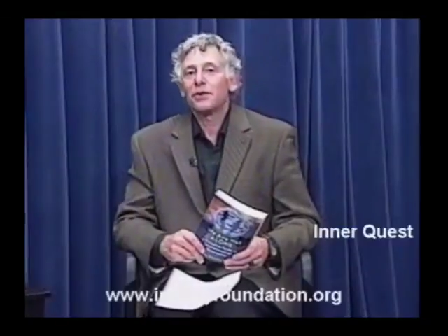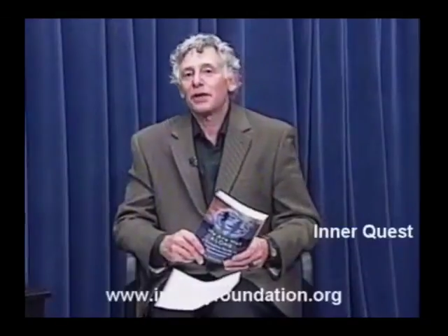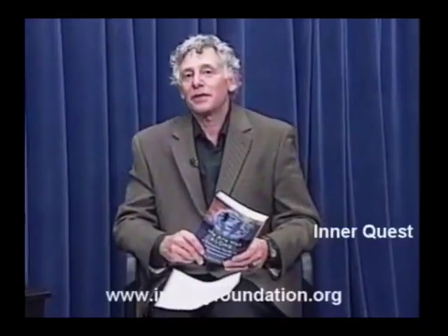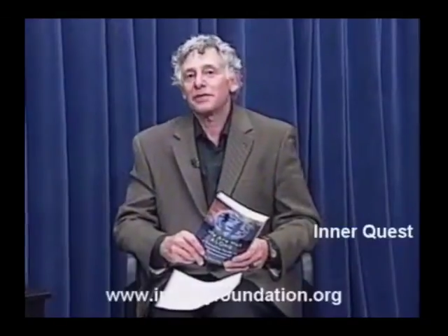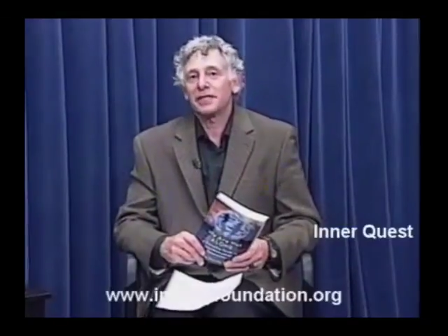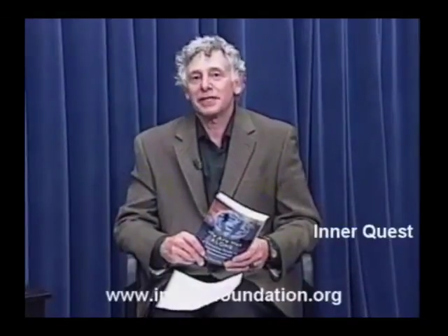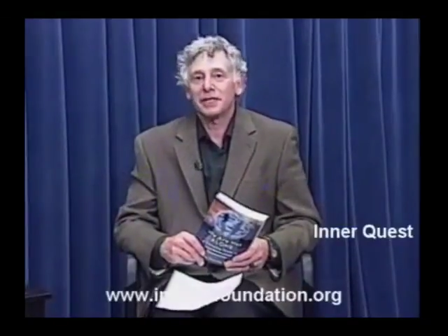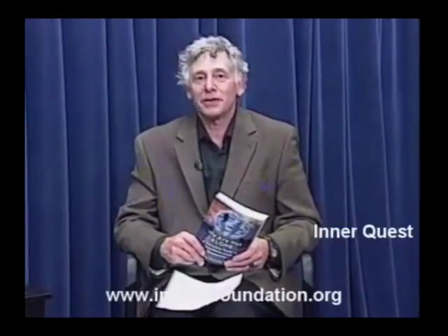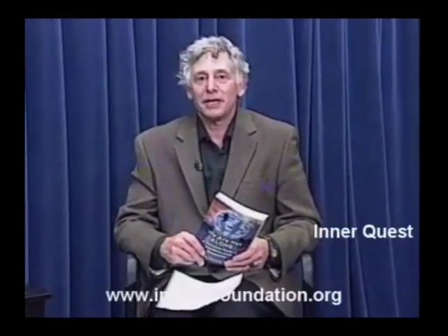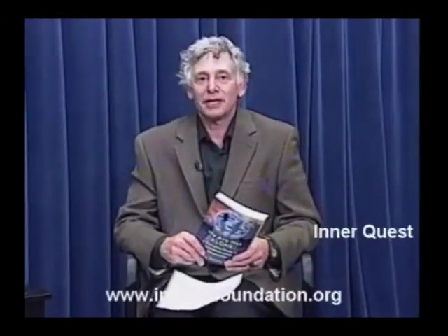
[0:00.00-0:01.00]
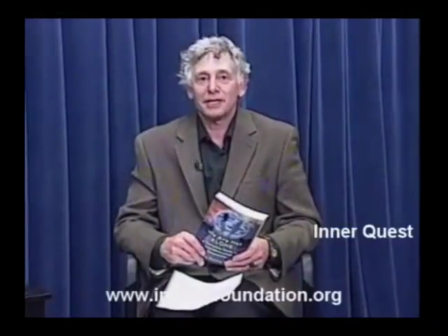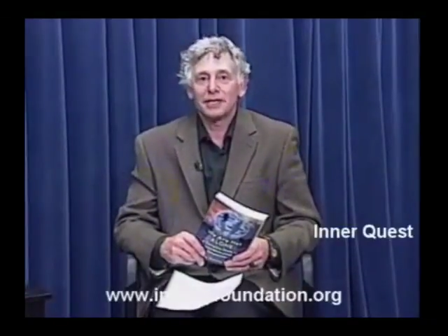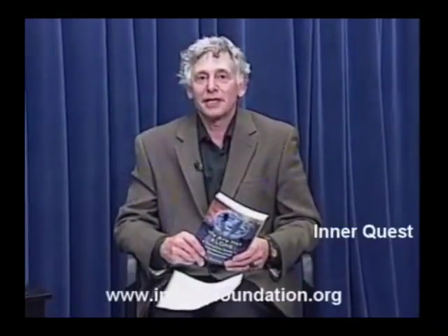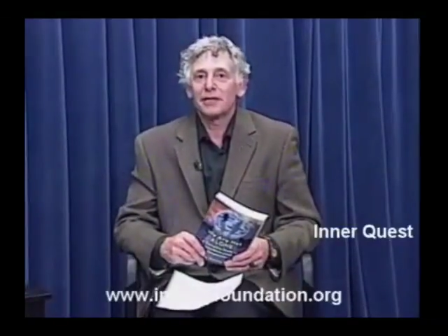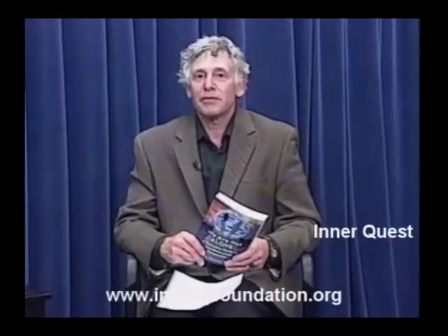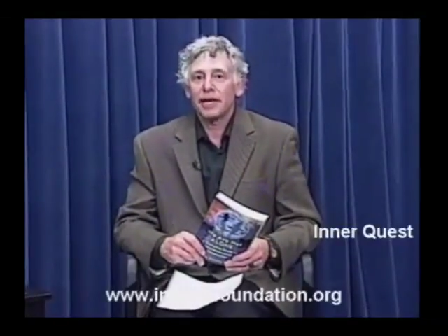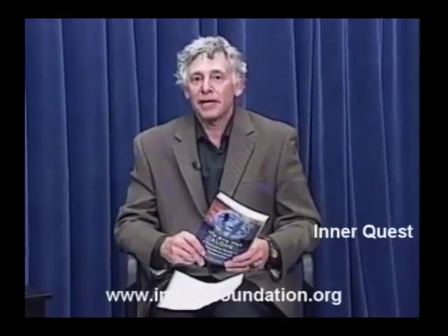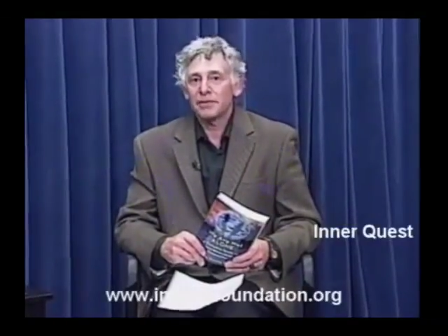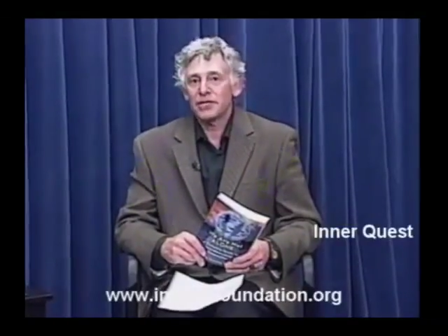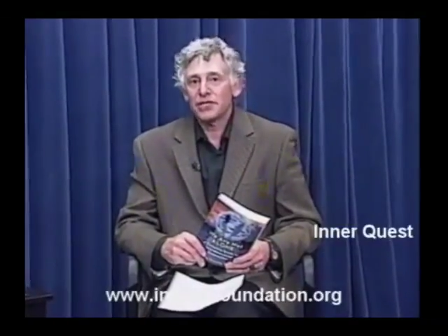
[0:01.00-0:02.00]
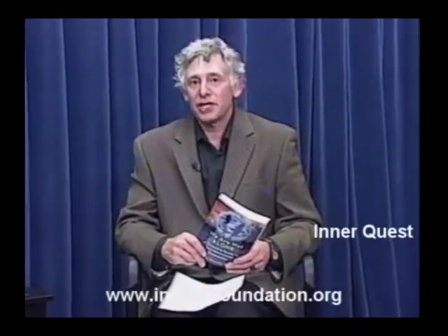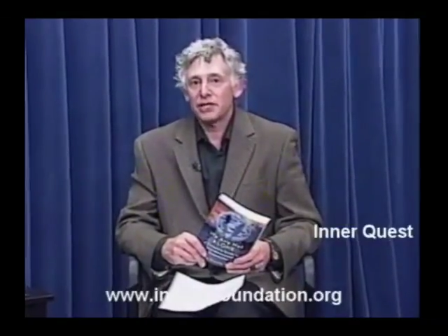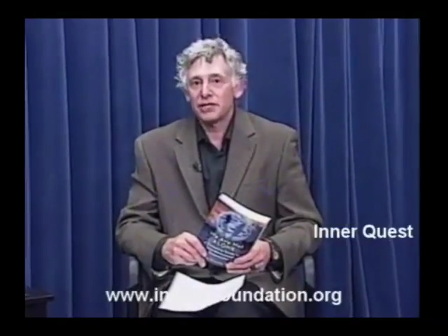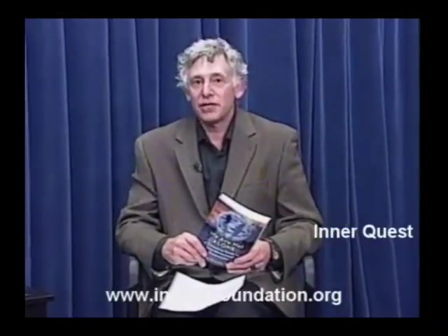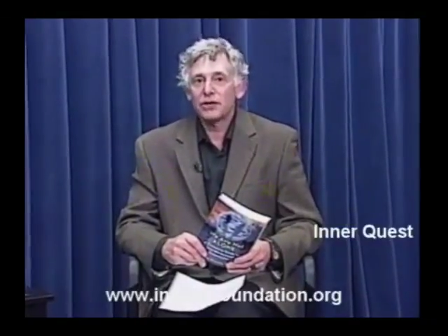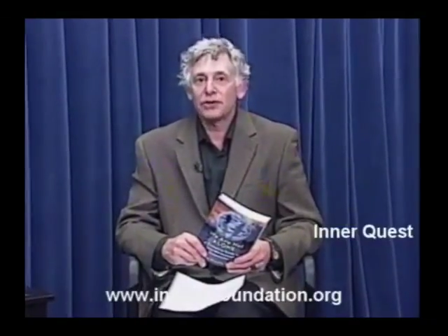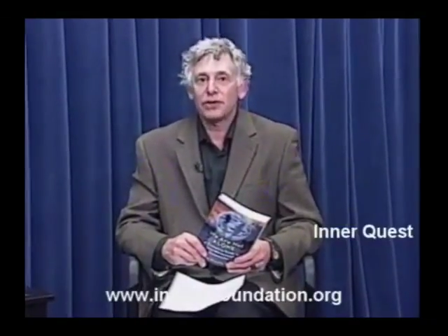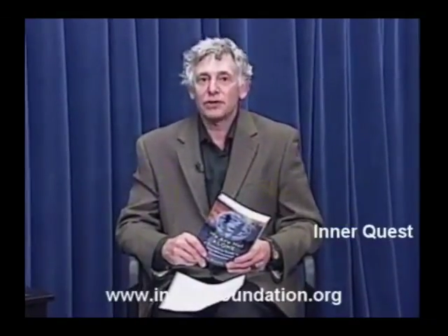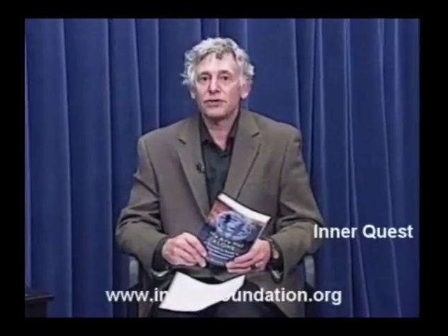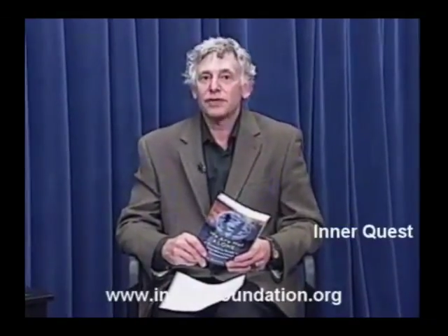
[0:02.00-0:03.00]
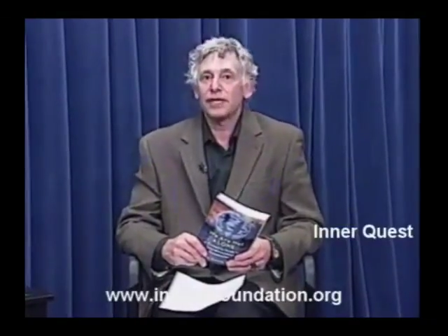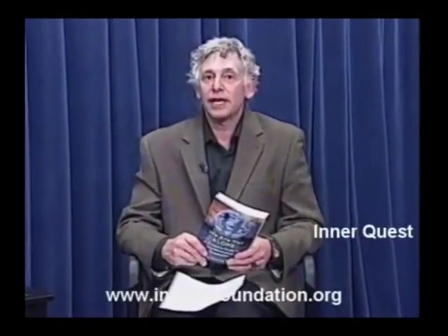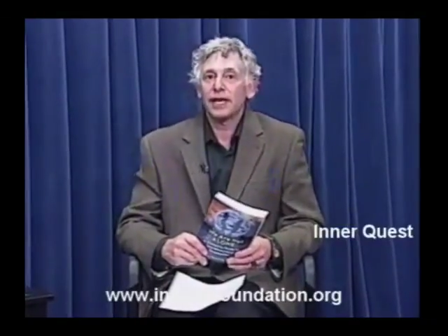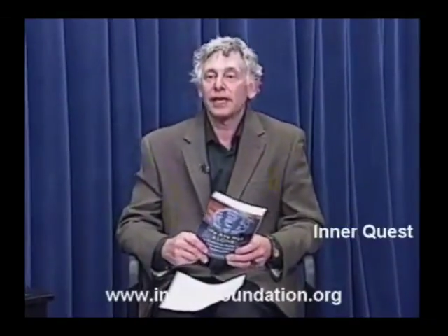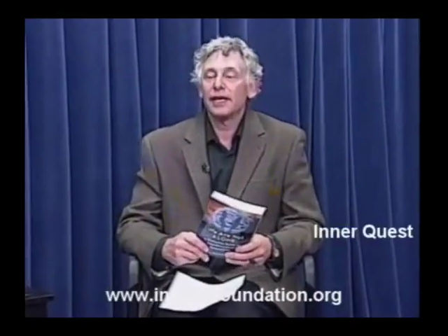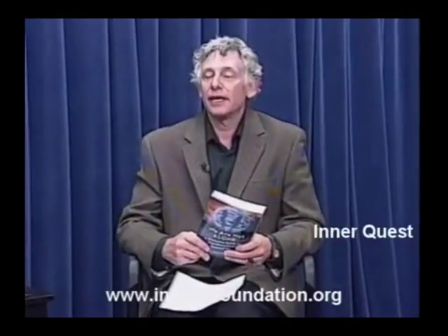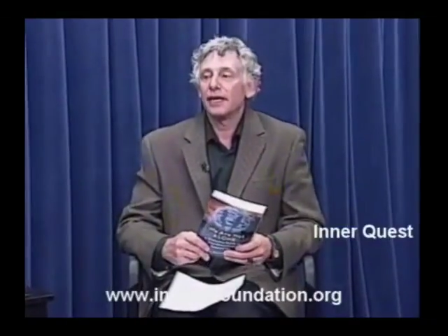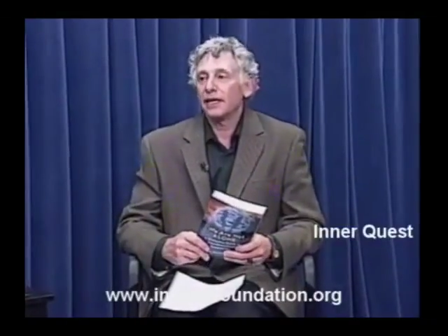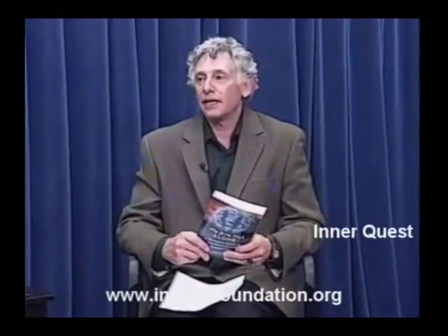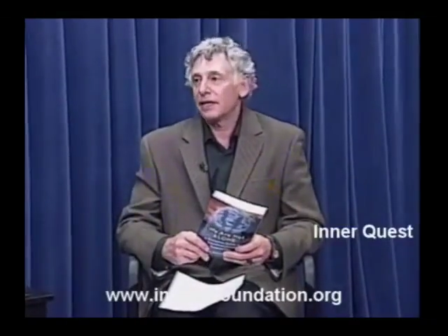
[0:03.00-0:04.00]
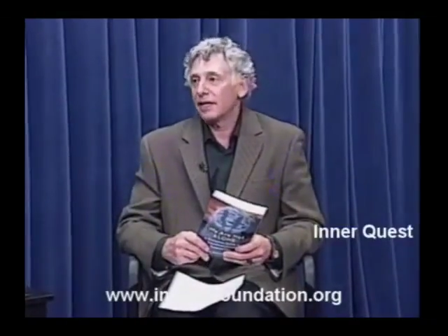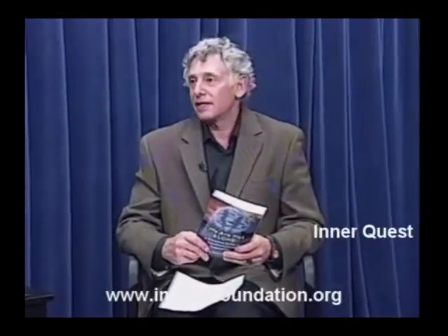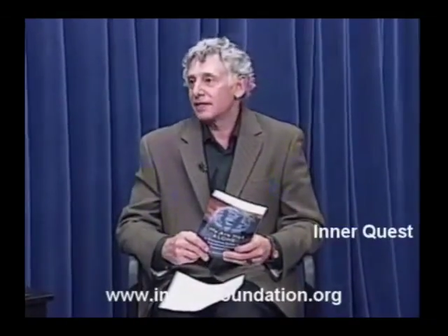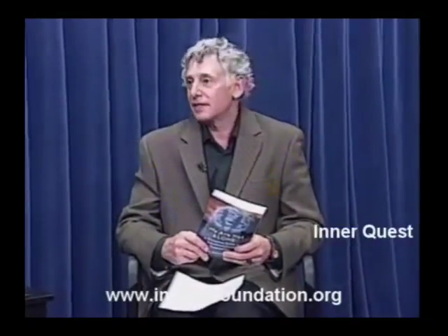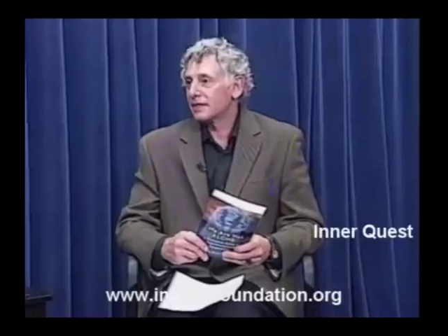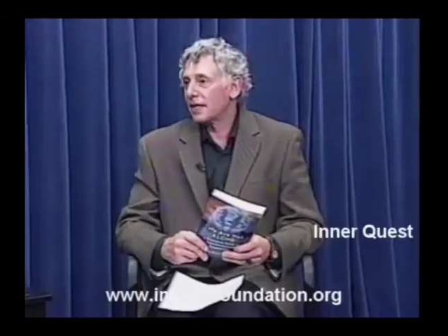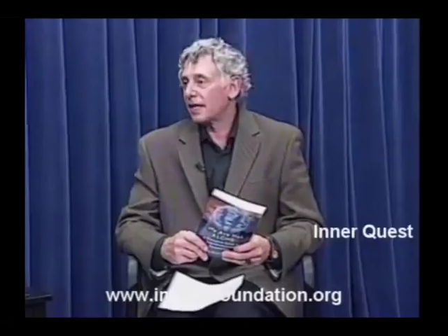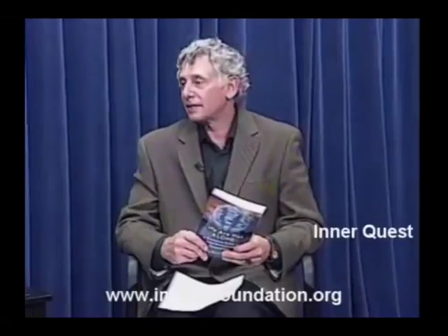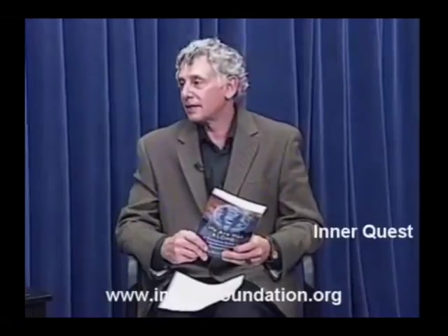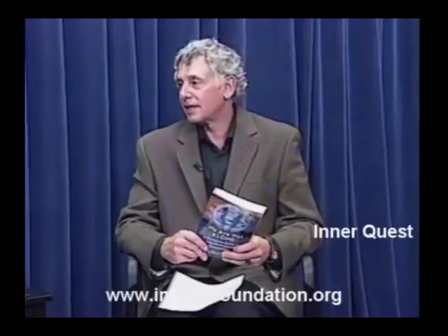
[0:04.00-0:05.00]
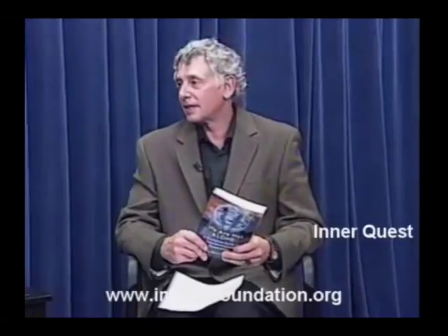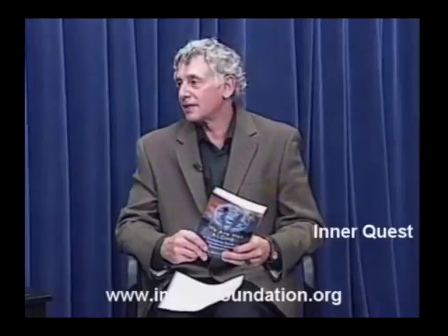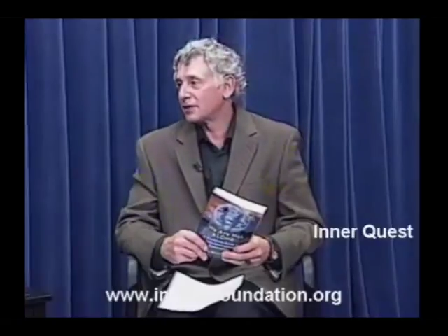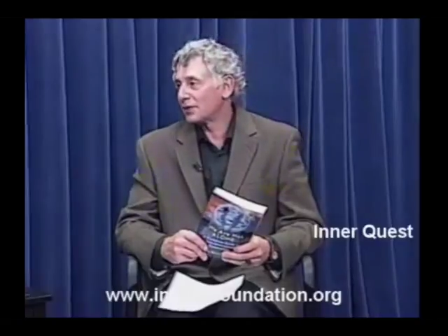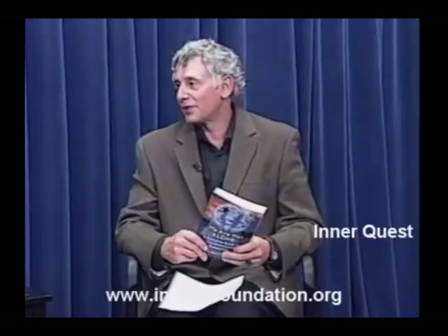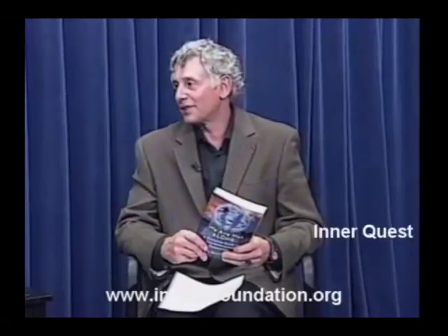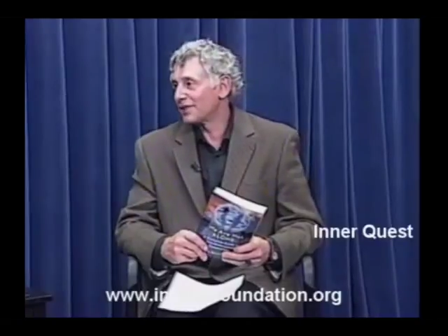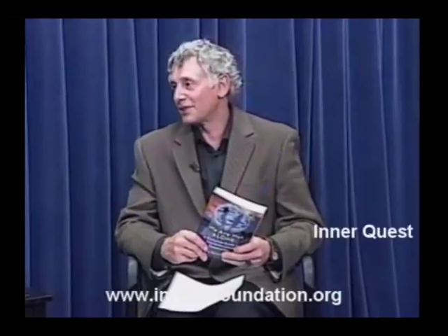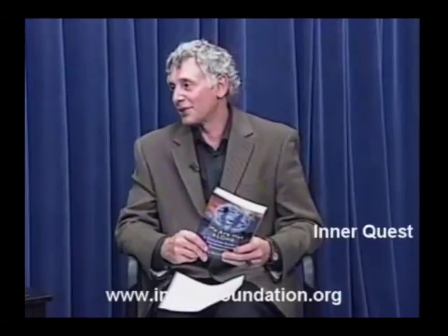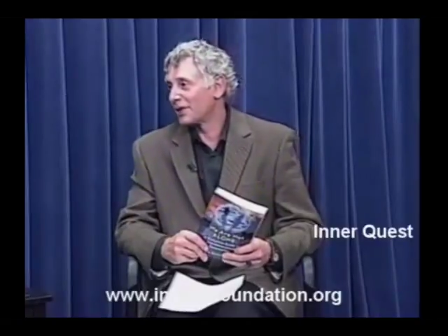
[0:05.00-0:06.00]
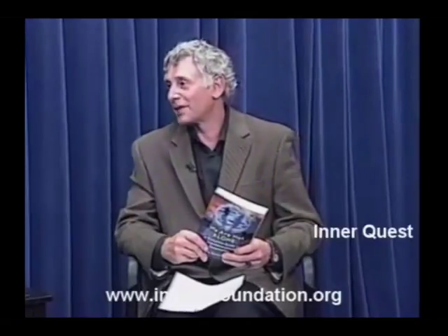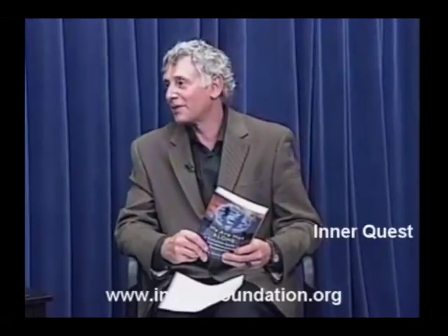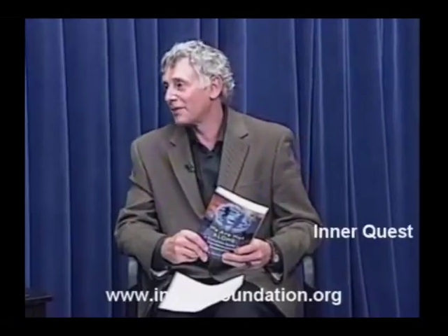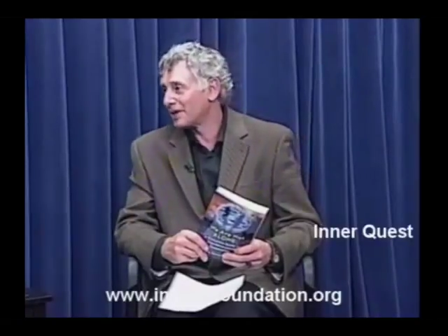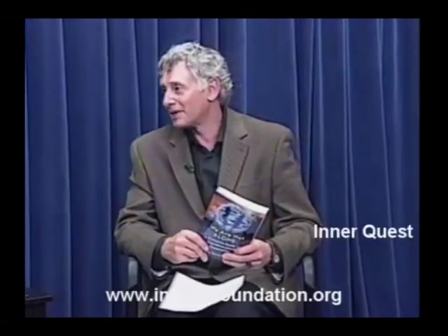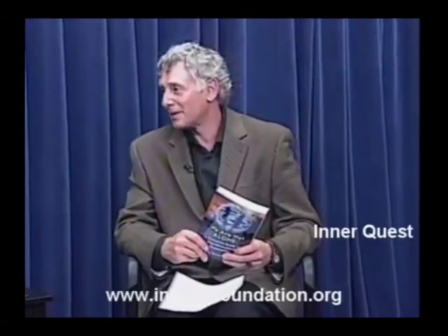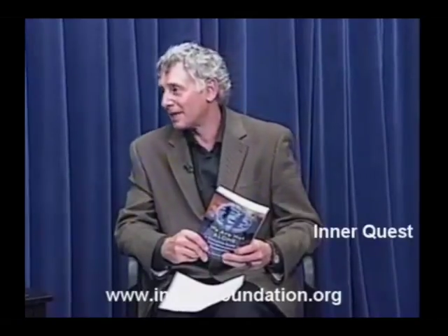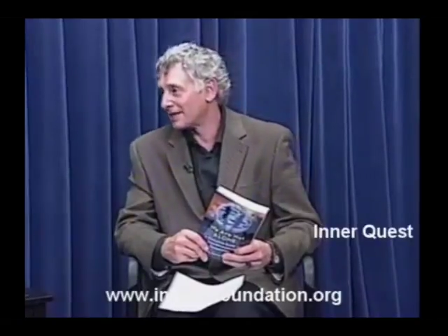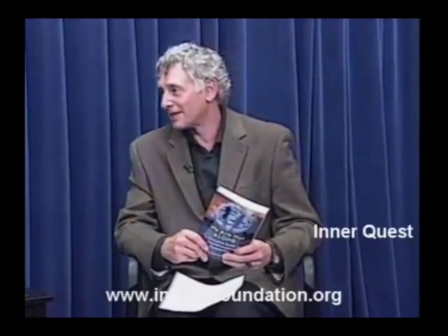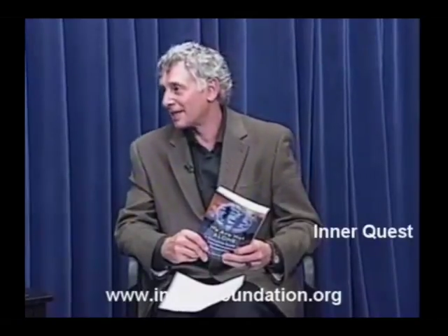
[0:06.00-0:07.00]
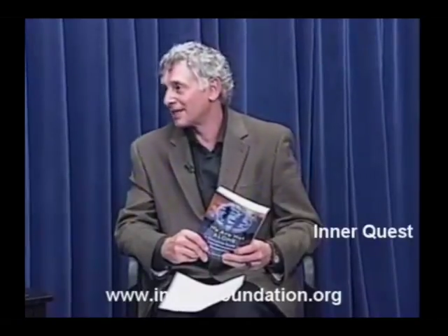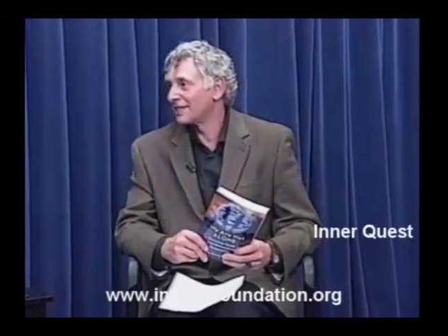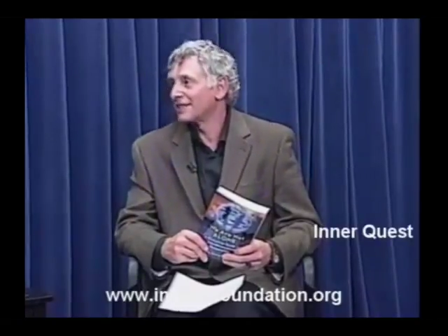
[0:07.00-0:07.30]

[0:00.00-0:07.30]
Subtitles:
welcome to Inner Quest. My name is Jay Stone, your host for today, and our guest is Atala Dorothy Toy. Welcome, Atala.